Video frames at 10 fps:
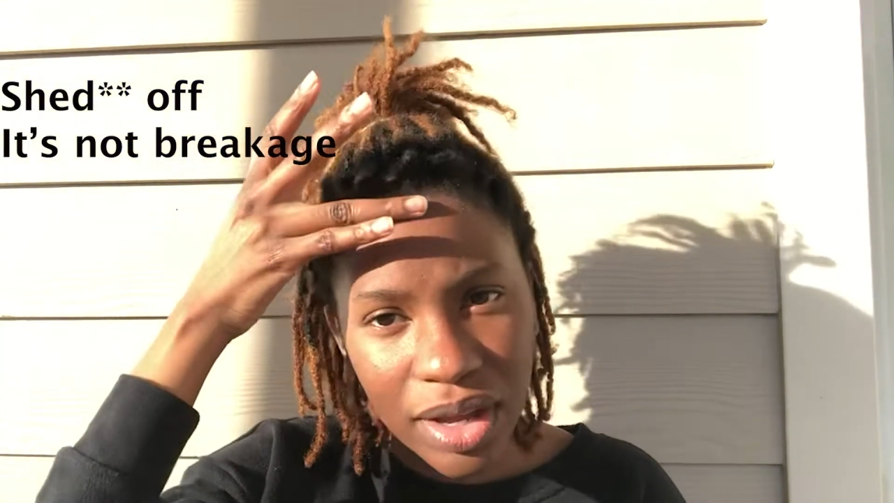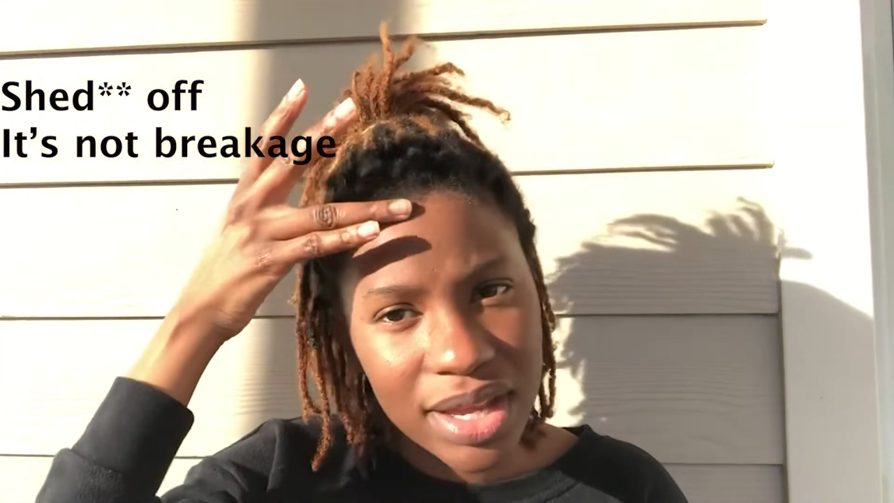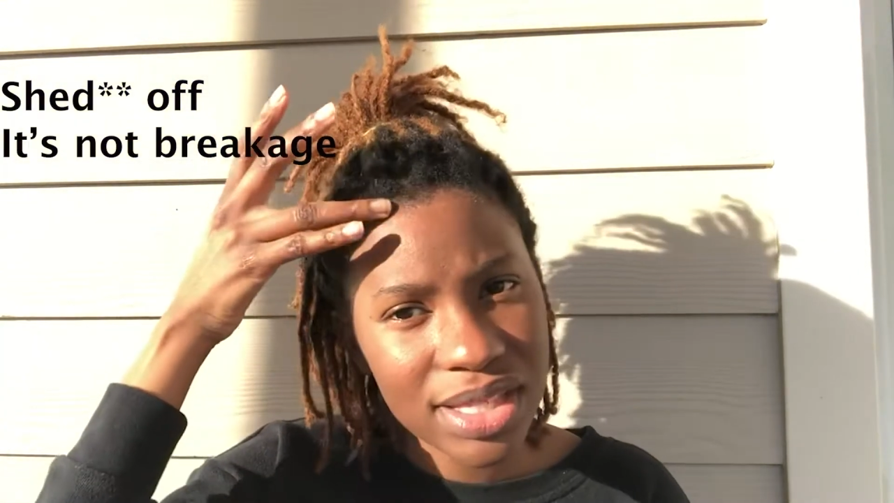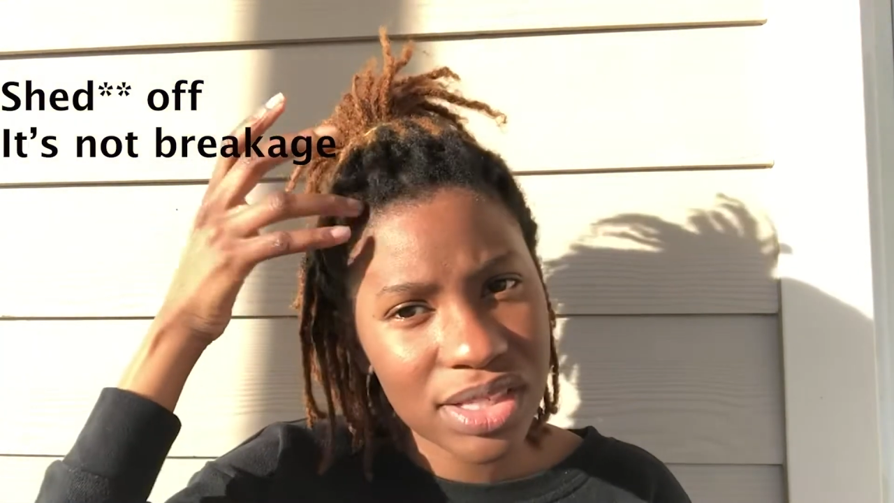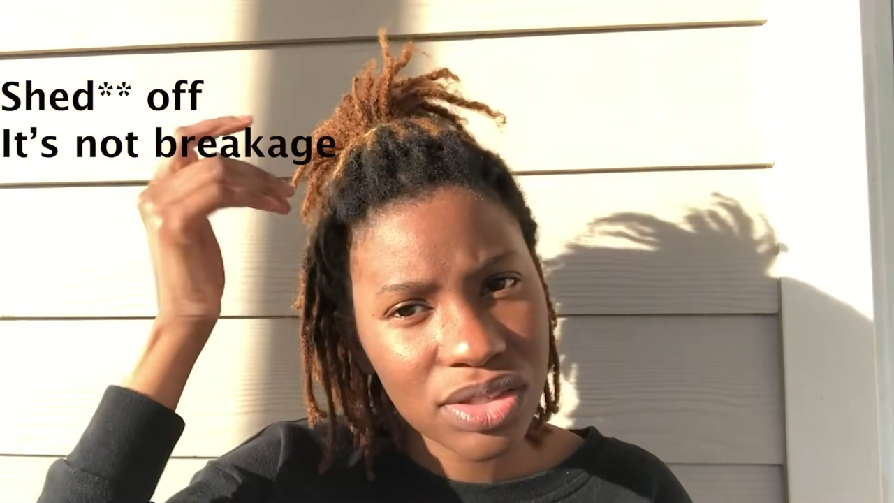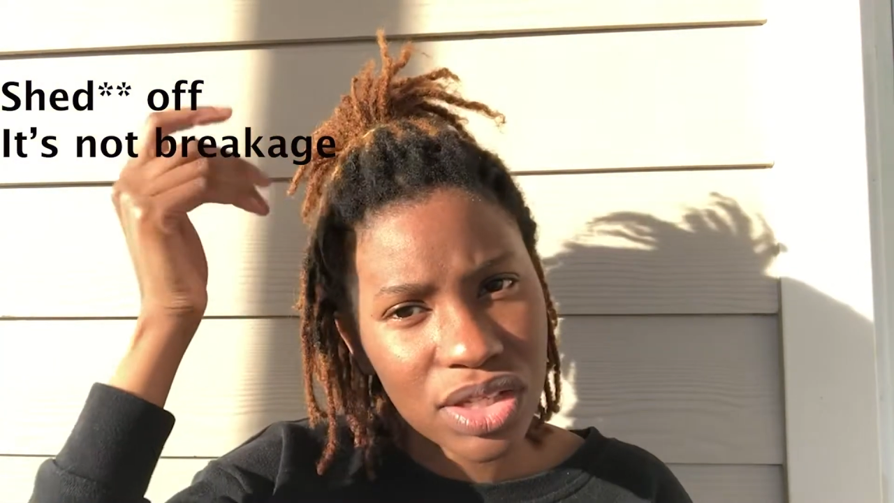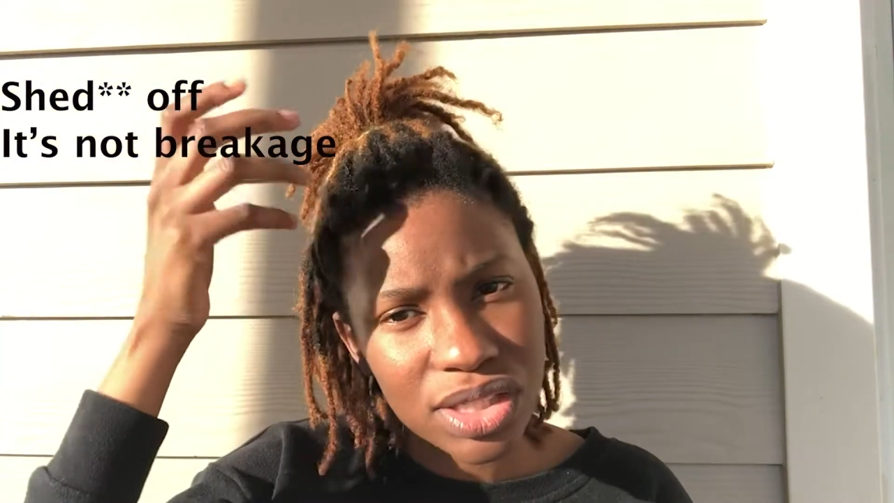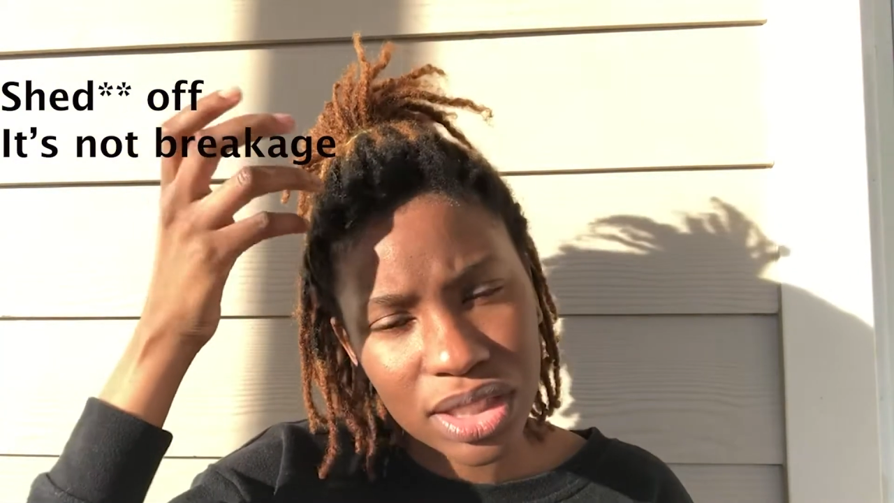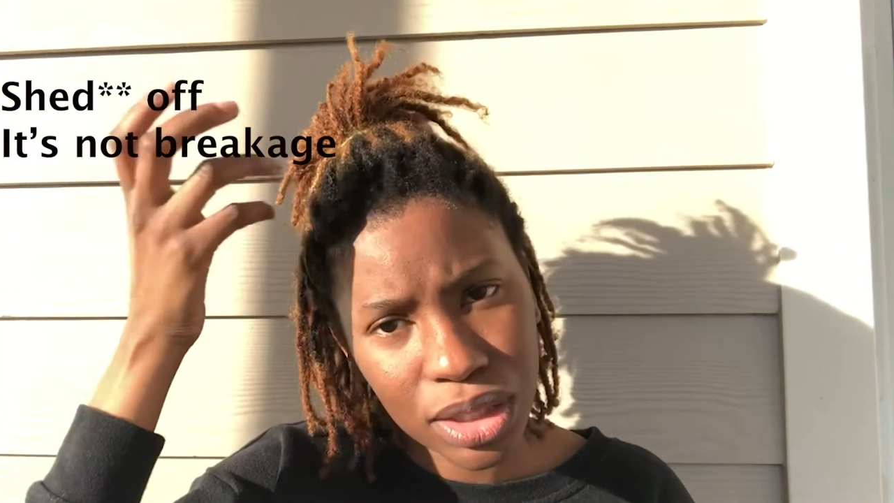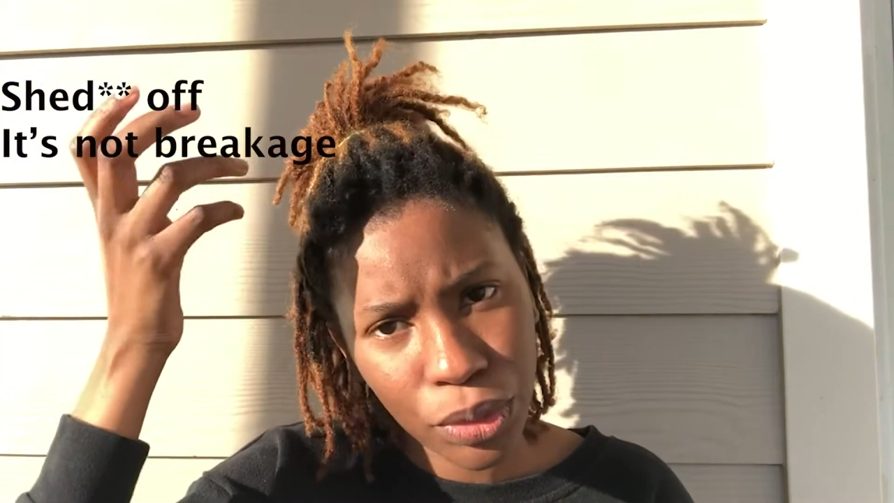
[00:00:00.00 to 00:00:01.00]
it's just a
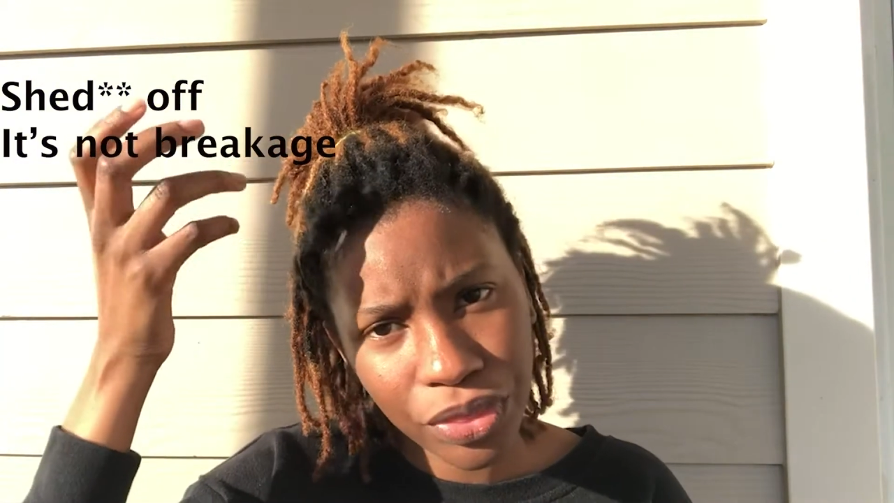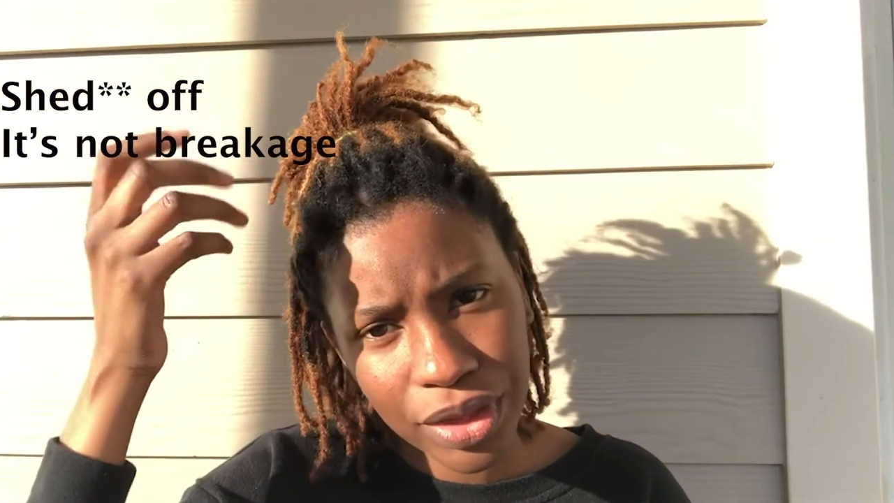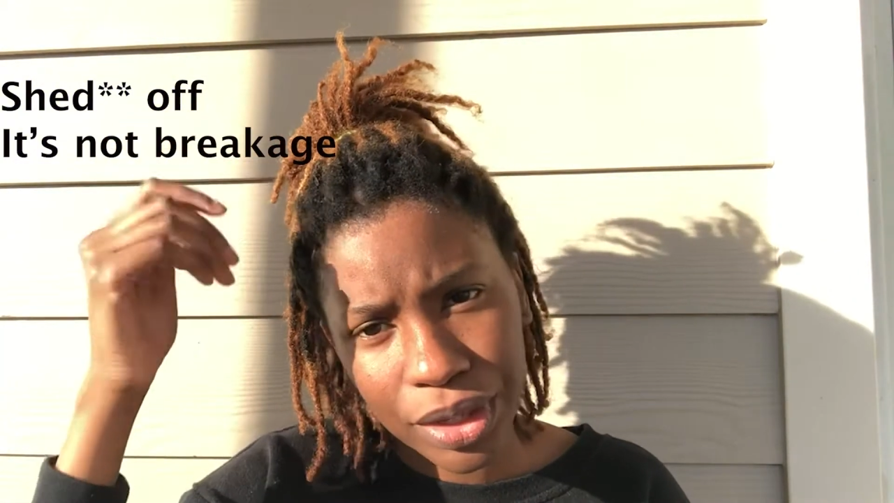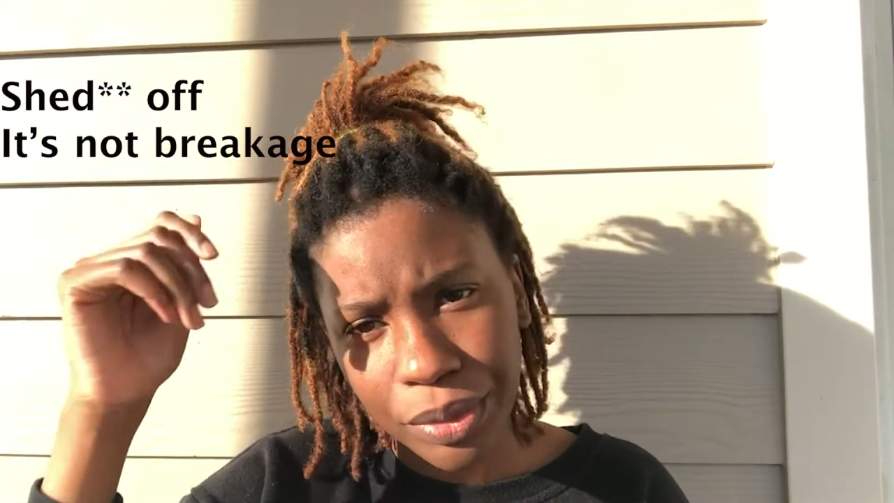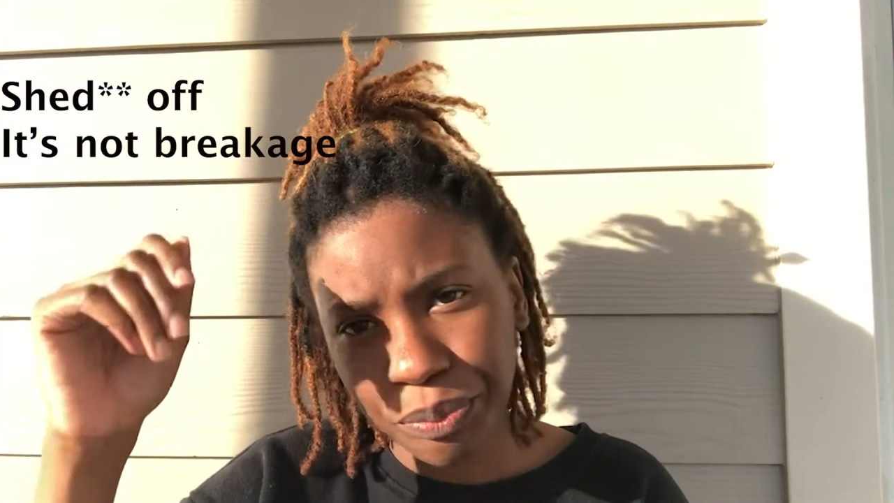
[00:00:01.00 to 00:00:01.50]
little thinner.